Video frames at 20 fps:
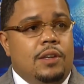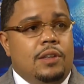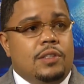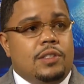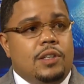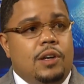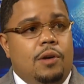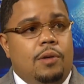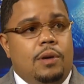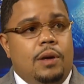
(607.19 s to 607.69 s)

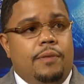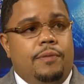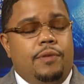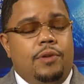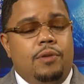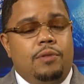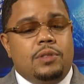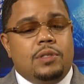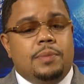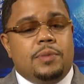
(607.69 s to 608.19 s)
So if
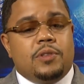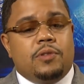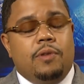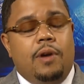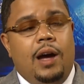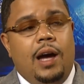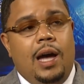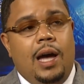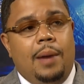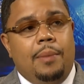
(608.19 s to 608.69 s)
you
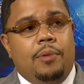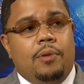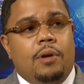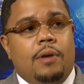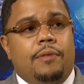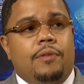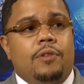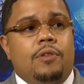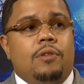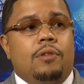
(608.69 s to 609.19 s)
subscribe or
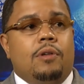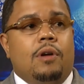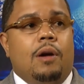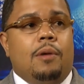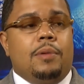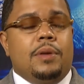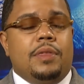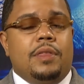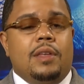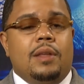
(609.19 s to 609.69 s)
if you are
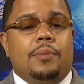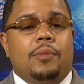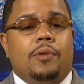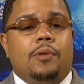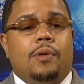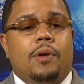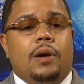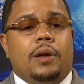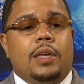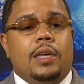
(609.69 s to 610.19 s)
within
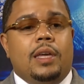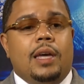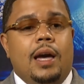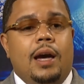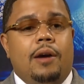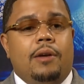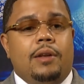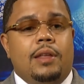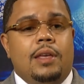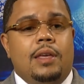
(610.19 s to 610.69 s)
Milwaukee
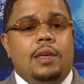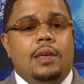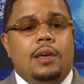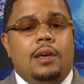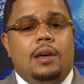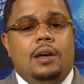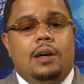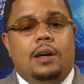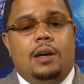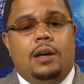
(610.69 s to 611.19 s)
County
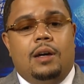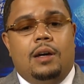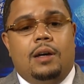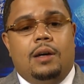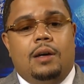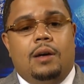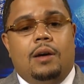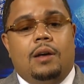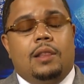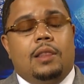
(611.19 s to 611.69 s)

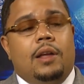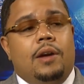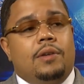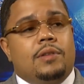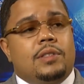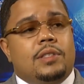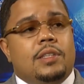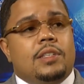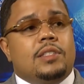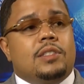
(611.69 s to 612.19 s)
uh,
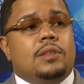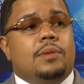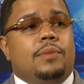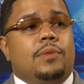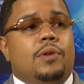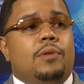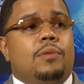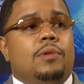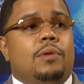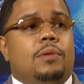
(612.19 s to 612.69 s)
alert system,
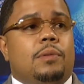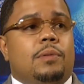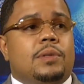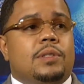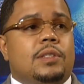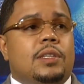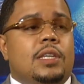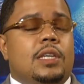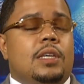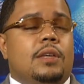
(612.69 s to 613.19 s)
you will
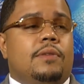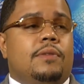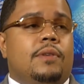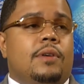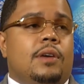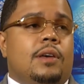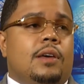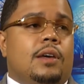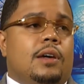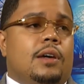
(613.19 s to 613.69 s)
receive
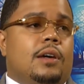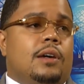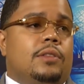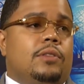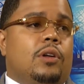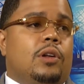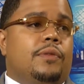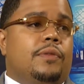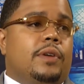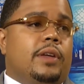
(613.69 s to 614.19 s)
a
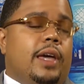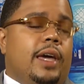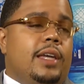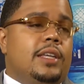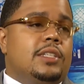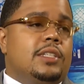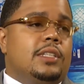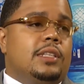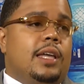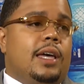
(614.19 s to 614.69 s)

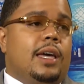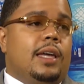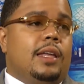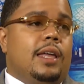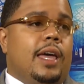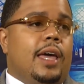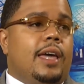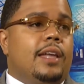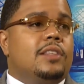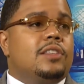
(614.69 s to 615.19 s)
notification that,
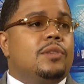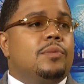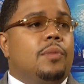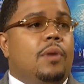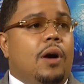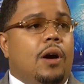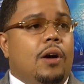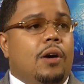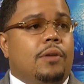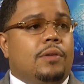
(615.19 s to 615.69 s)
hey,
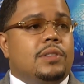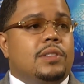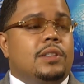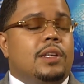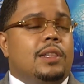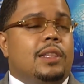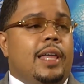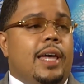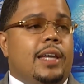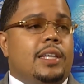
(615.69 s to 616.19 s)
tomorrow is an
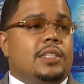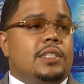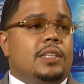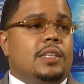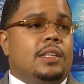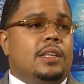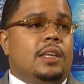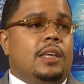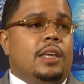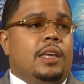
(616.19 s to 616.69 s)

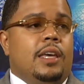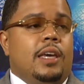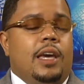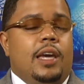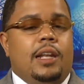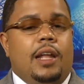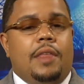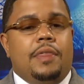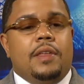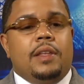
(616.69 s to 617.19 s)
election.
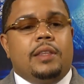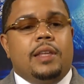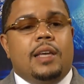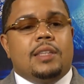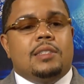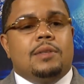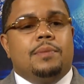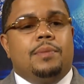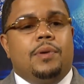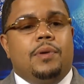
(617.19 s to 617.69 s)
And I think
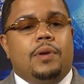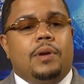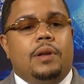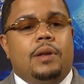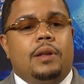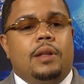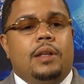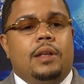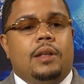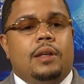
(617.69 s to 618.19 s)
that's
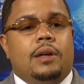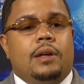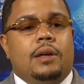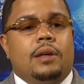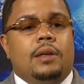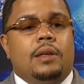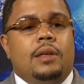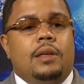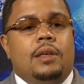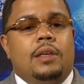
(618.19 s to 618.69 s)
important and uh,
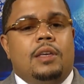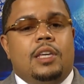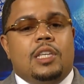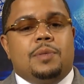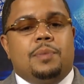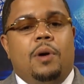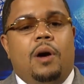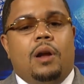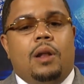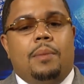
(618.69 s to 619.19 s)
it's
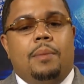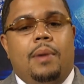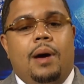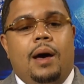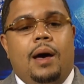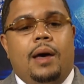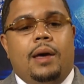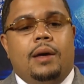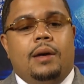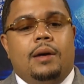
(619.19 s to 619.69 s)
part of
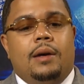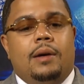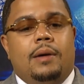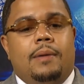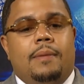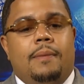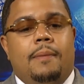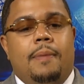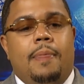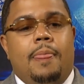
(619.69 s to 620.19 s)
my, uh,
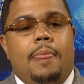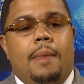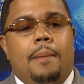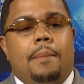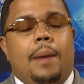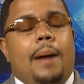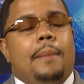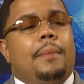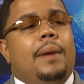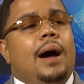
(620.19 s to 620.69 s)

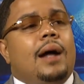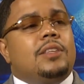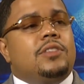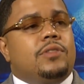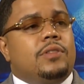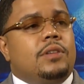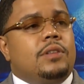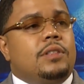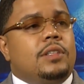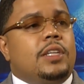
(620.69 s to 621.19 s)
my
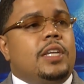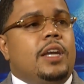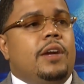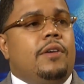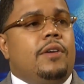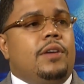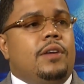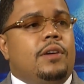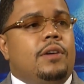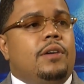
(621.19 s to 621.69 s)
mantra to
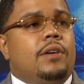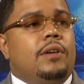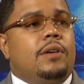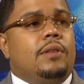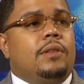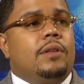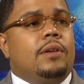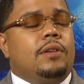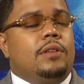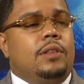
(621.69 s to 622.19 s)
carry
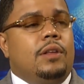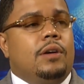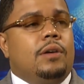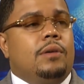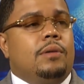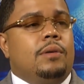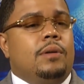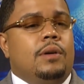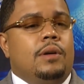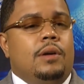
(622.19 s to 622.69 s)
on, you
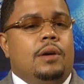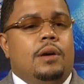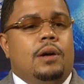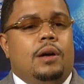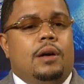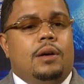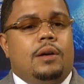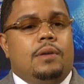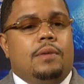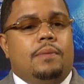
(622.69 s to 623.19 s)
know,
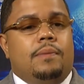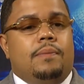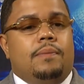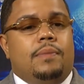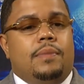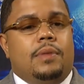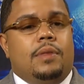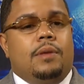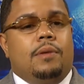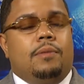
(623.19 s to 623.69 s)
um,
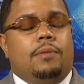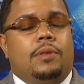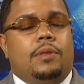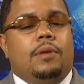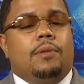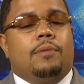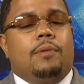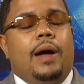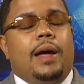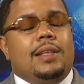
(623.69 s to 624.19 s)
the,
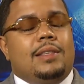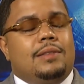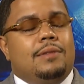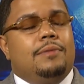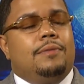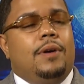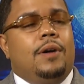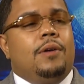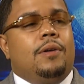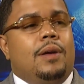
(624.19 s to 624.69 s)
the right to
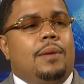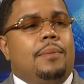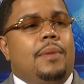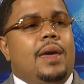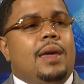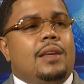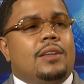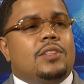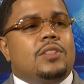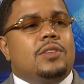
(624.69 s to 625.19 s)
vote and
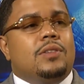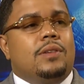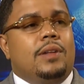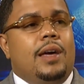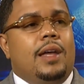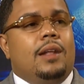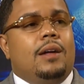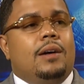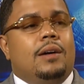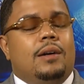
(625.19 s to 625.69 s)
making sure
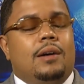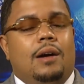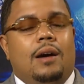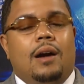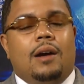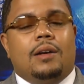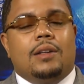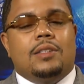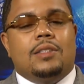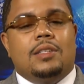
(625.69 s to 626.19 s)
that uh,
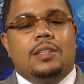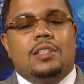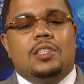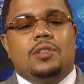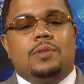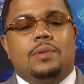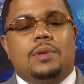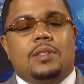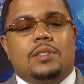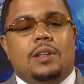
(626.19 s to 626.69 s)
our
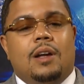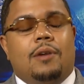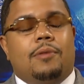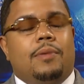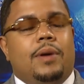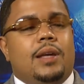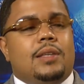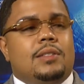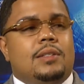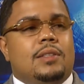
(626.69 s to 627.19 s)
constituents and our
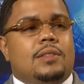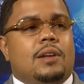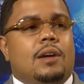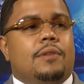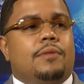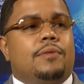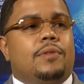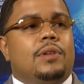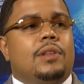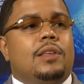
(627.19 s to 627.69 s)
residents are
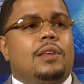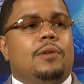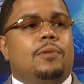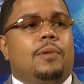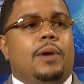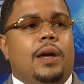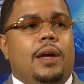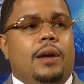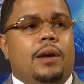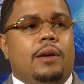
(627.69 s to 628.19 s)
fully
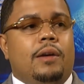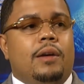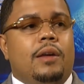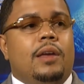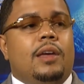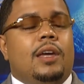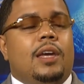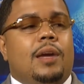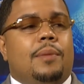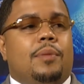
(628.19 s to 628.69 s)
aware
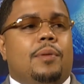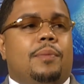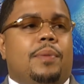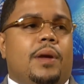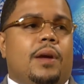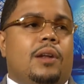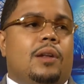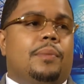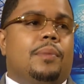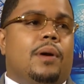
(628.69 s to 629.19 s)
and
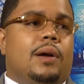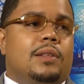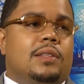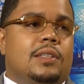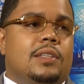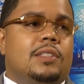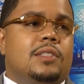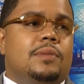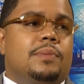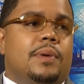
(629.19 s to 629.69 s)
prepared to
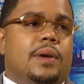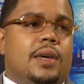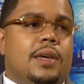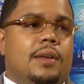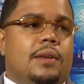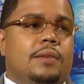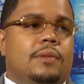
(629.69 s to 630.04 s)
participate.